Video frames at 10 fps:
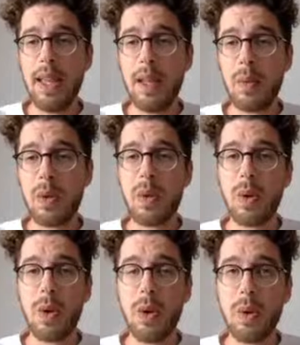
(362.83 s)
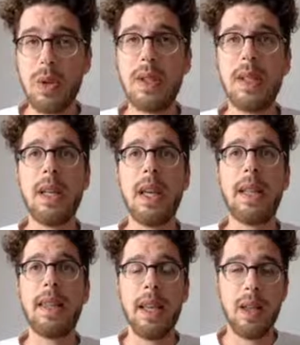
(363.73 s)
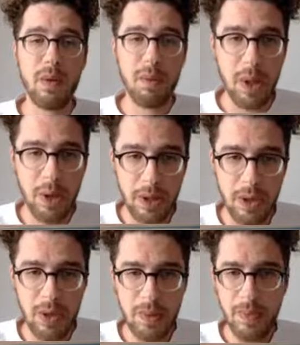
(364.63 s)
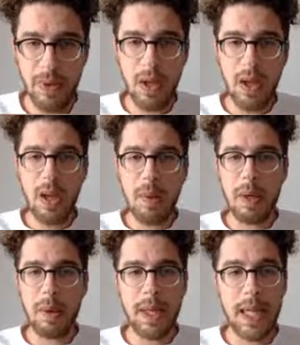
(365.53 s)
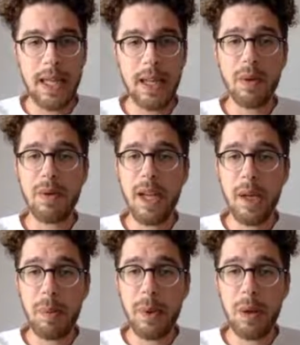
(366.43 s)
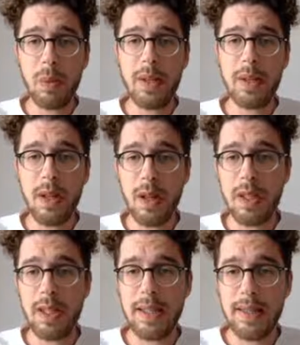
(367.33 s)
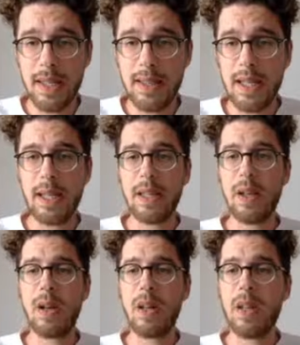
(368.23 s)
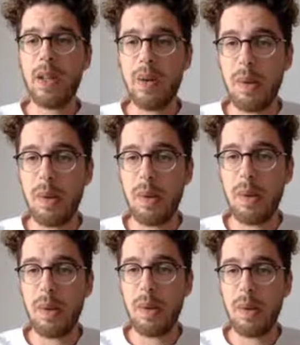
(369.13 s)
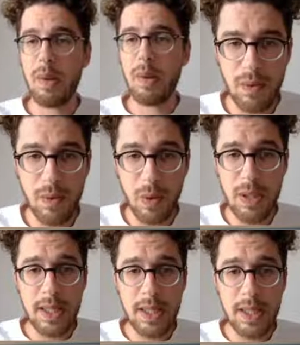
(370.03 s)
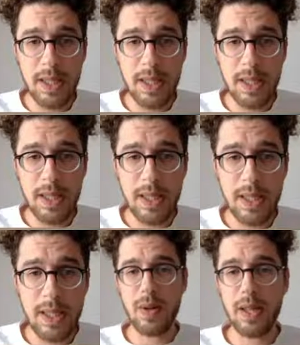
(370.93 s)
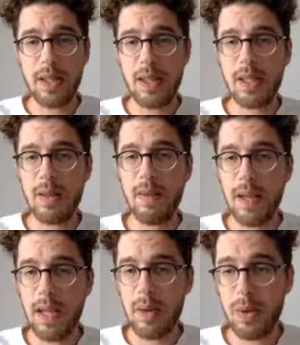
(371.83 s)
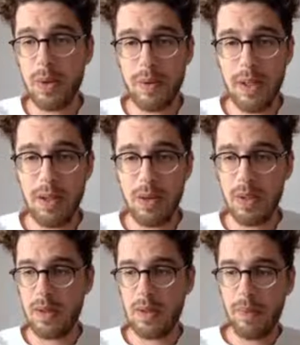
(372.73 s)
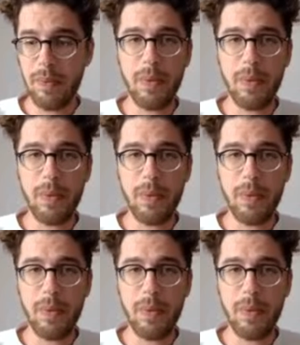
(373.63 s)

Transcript: that was concluded at the end of March. By beginning of April, we started assessing the remaining articles' full text and extracting the values of interest.